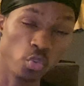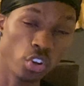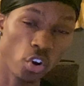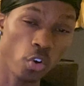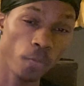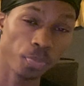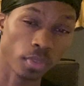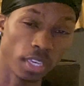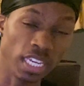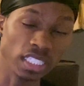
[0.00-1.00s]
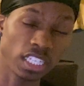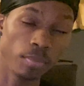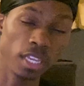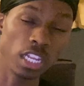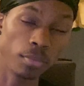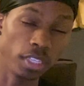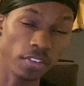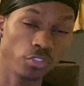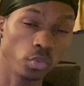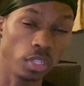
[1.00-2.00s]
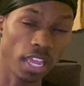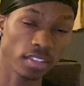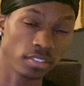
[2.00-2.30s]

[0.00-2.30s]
know easy and medium gives you less